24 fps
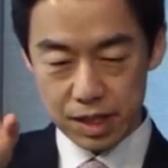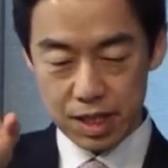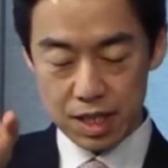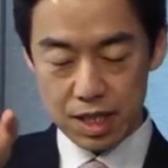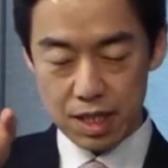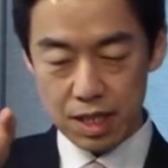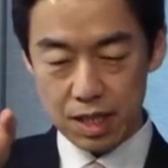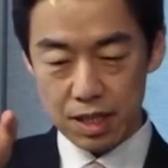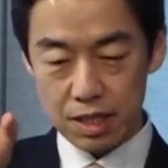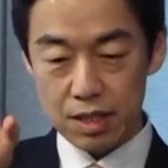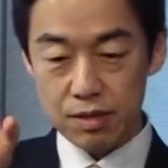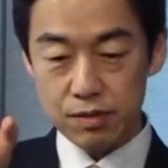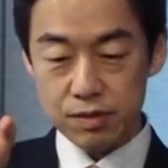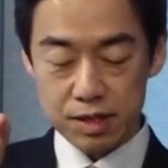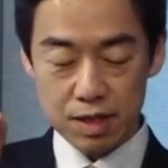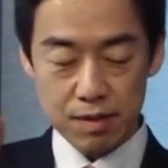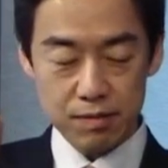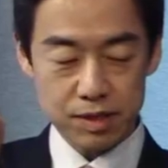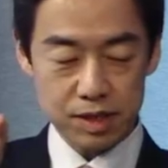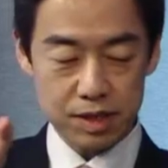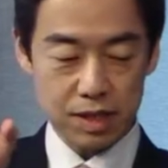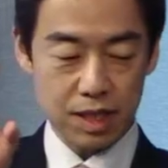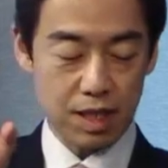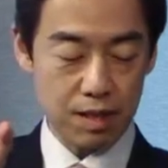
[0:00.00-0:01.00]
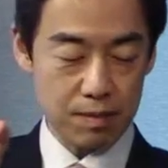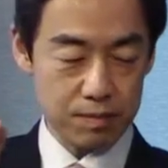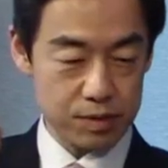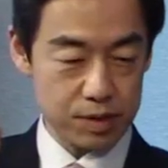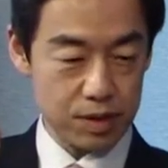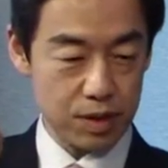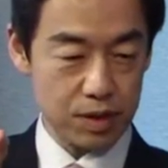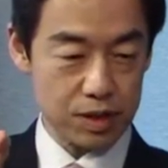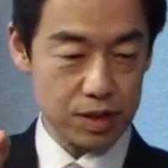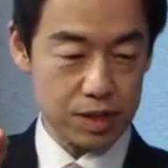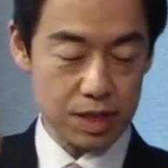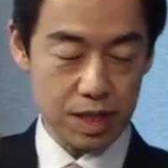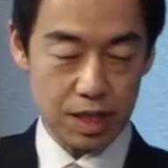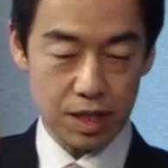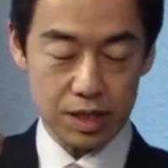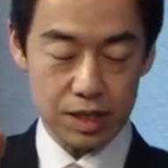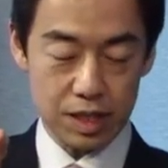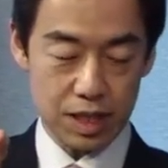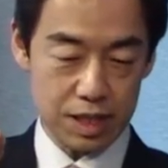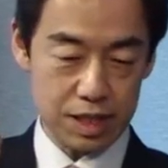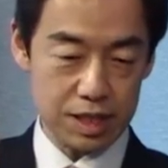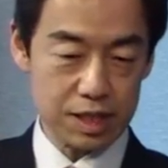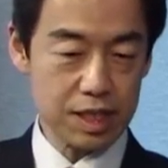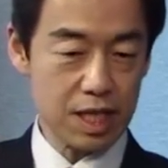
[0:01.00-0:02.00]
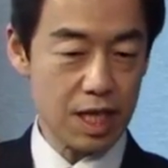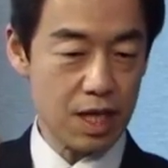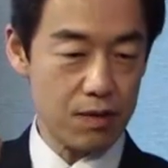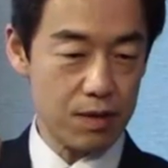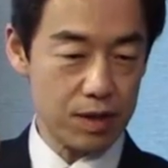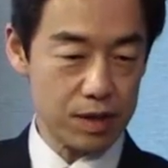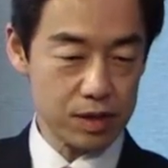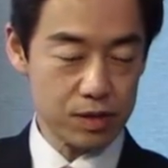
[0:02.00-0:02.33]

uh, if something happened uh, in Taiwan